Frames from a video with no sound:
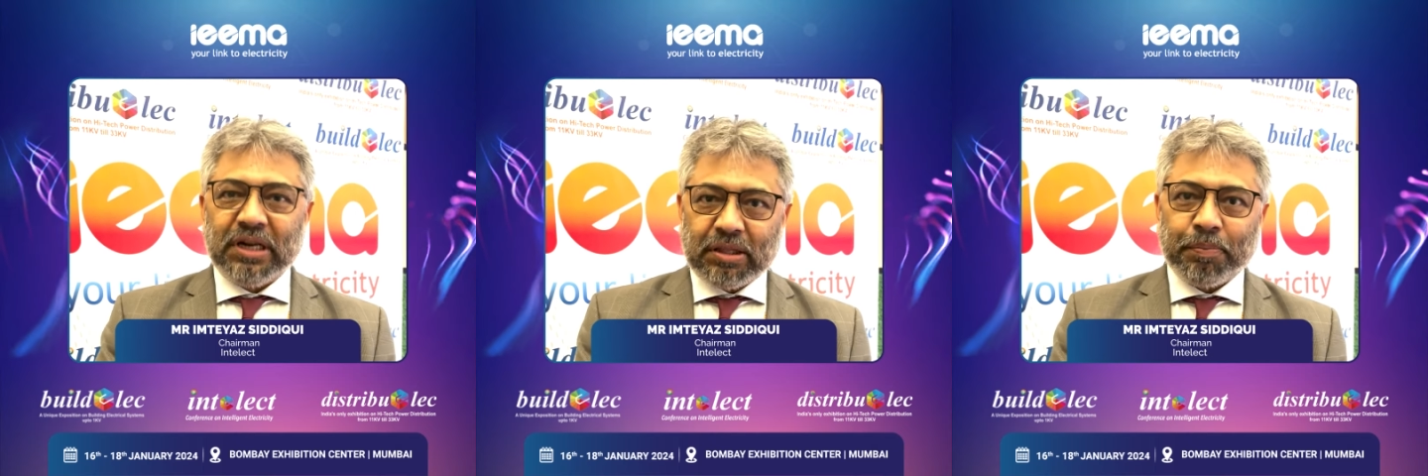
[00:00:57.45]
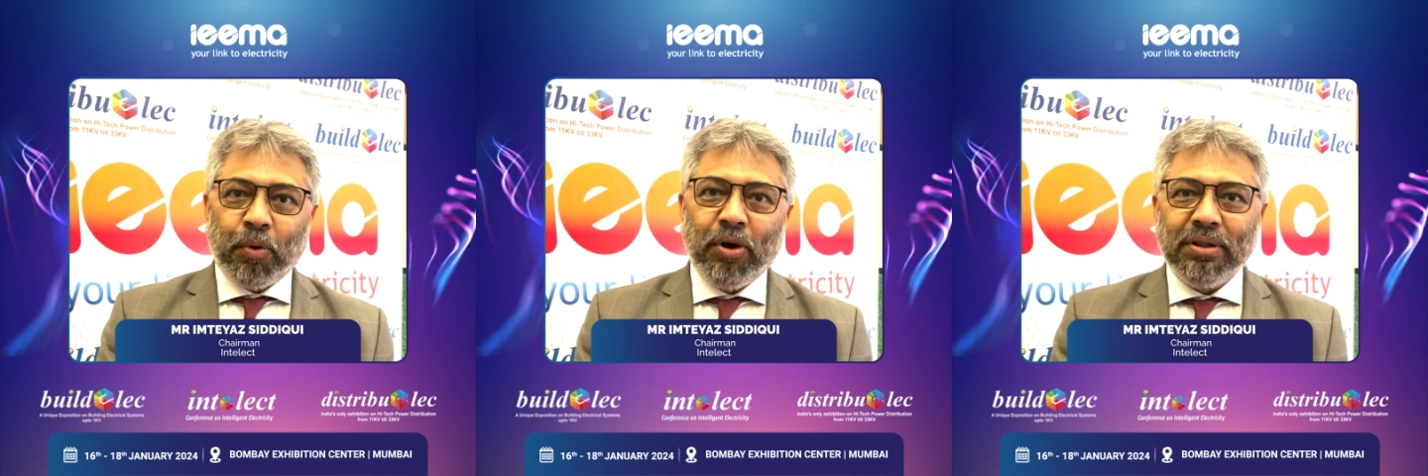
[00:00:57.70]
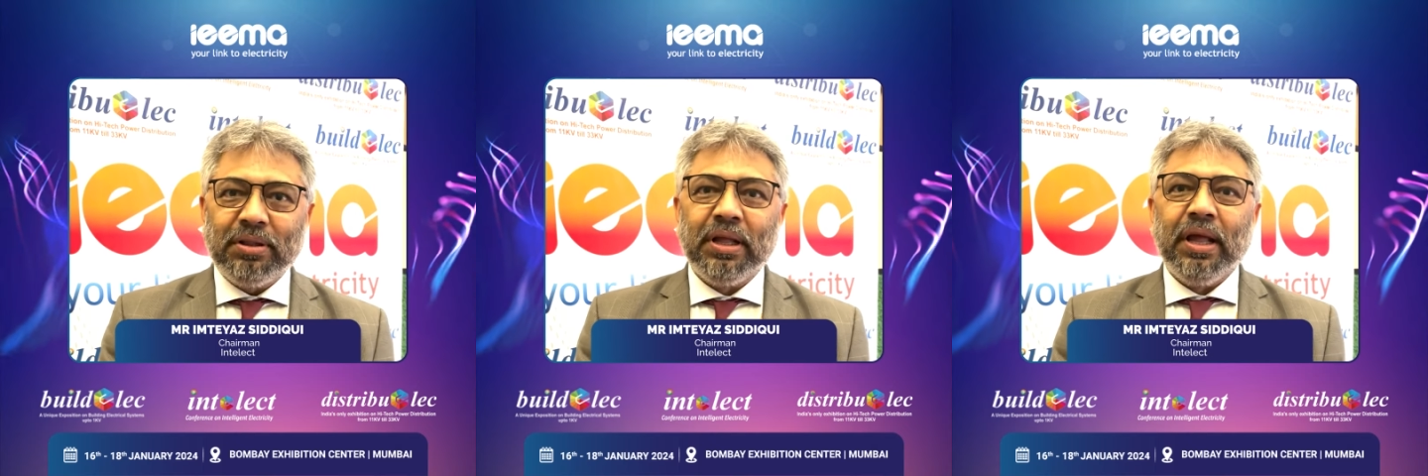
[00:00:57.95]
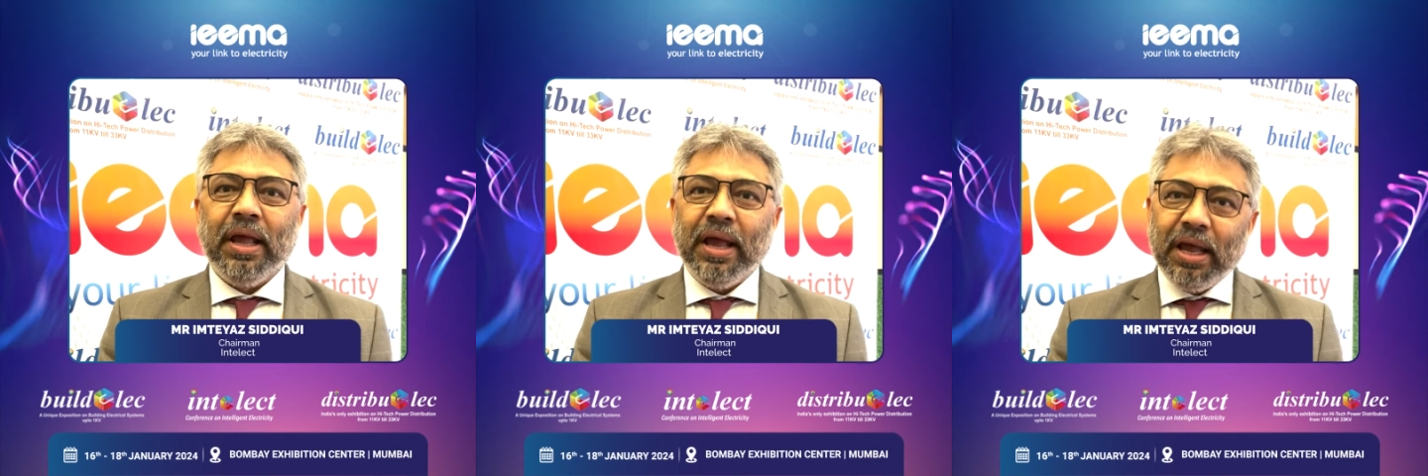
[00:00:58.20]
response
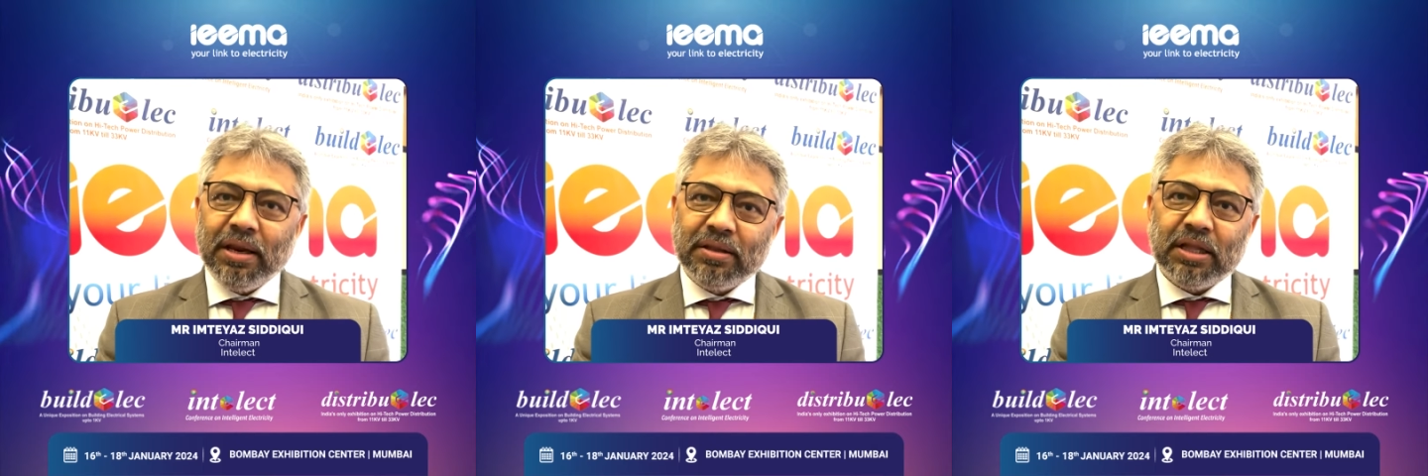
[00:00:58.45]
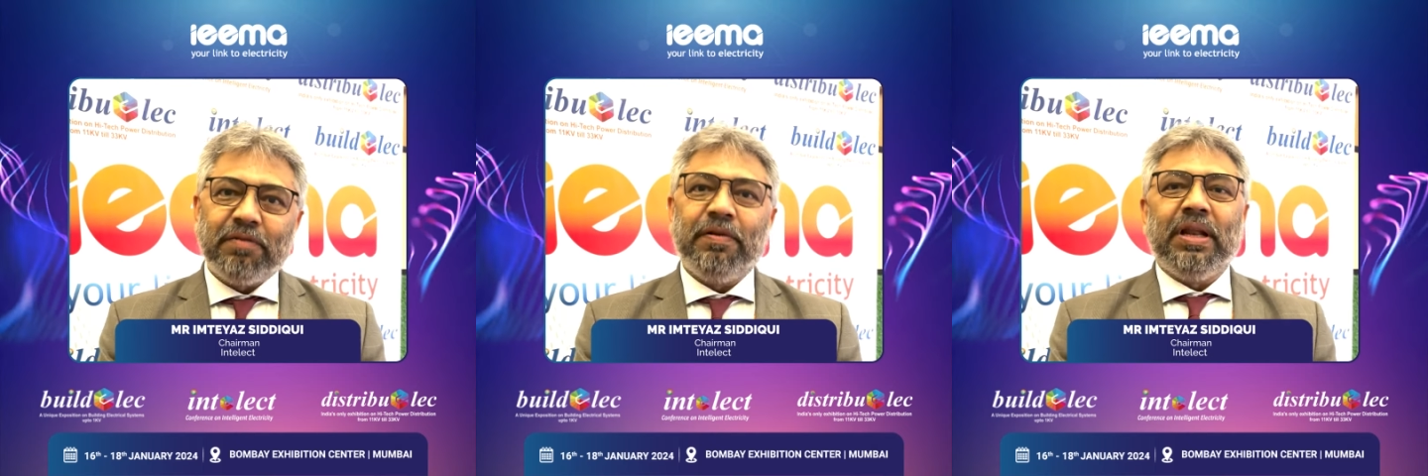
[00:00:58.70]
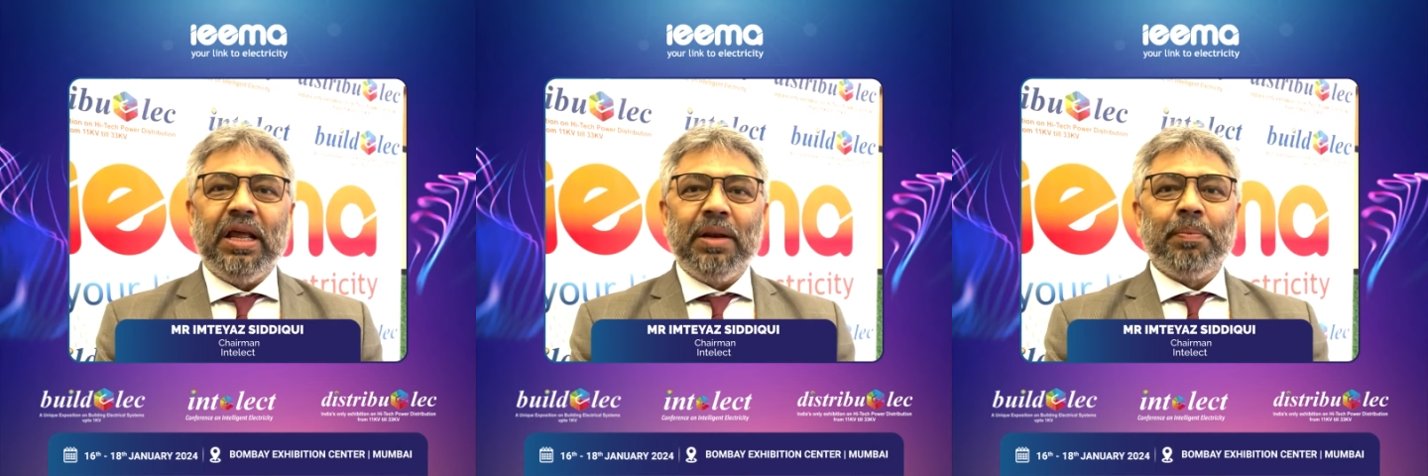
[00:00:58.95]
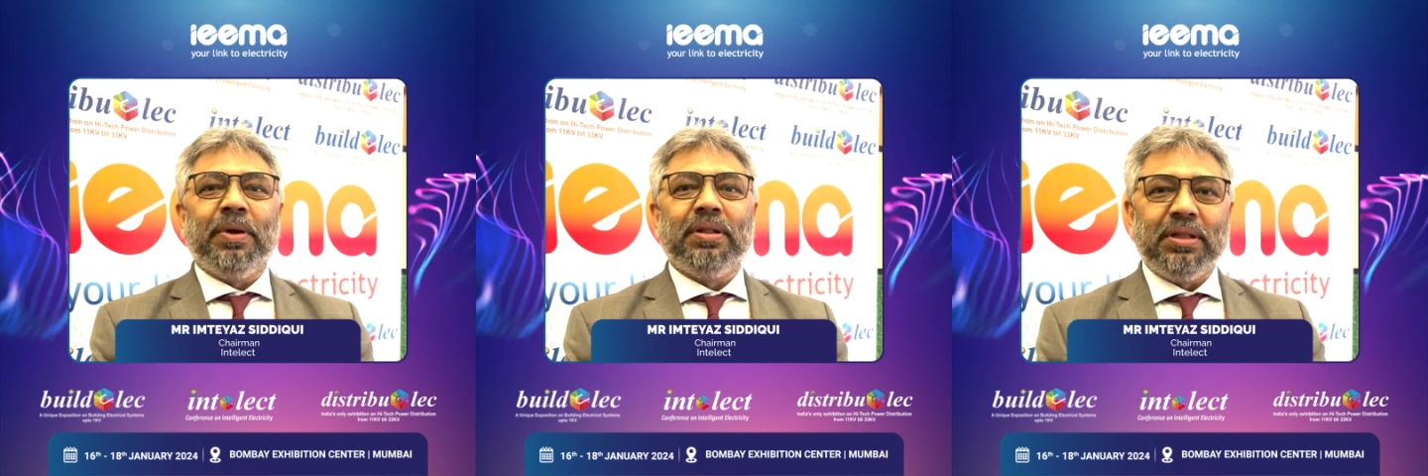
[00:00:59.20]
and this will
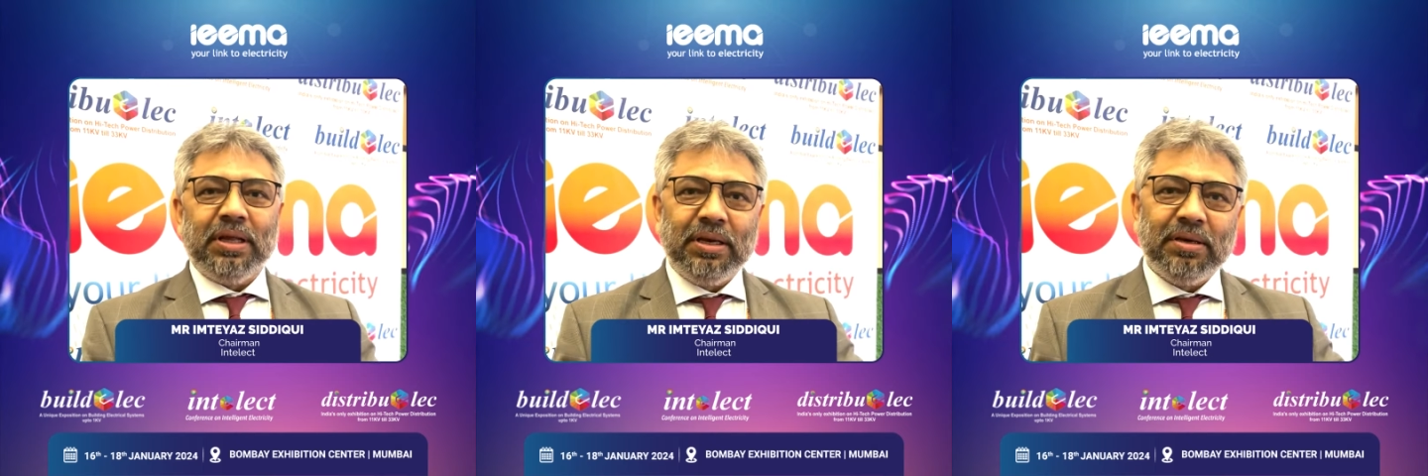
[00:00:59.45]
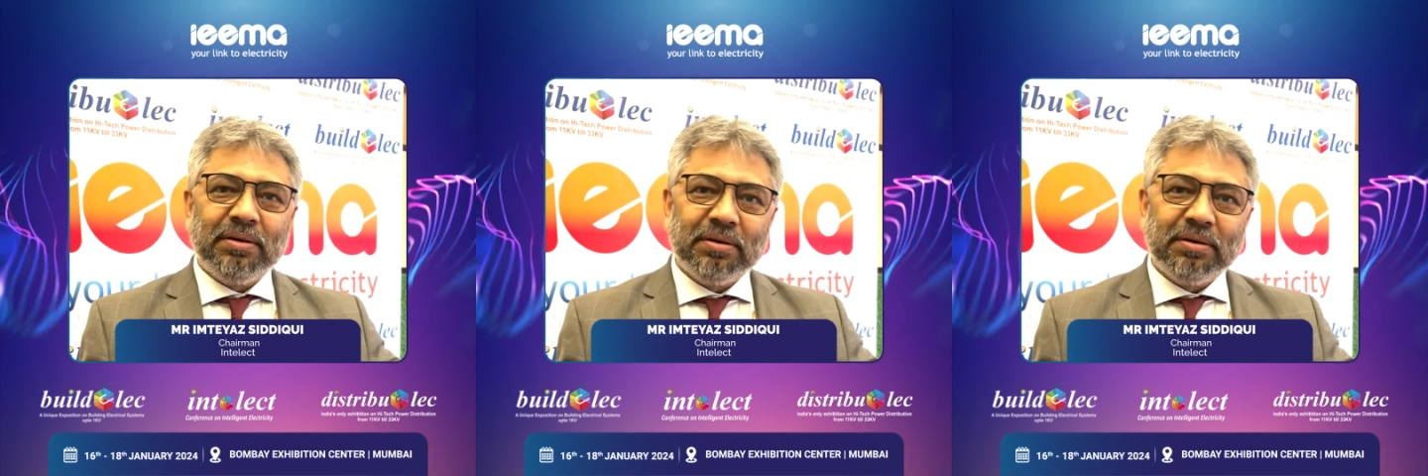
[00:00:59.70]
help us in